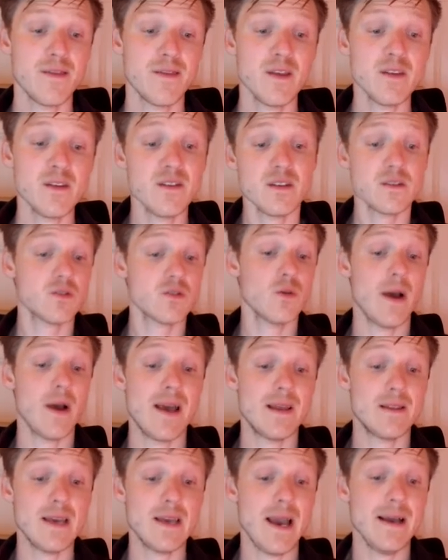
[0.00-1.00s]
this is
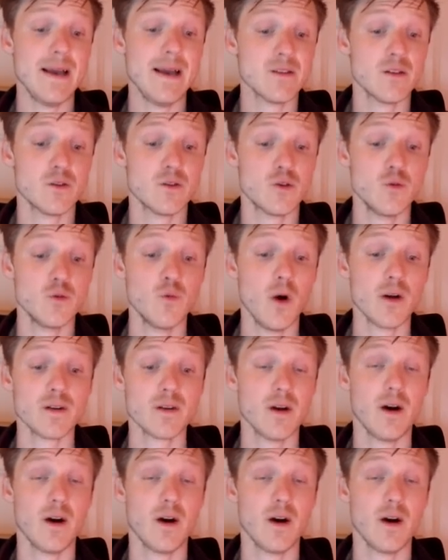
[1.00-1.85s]
the answer to what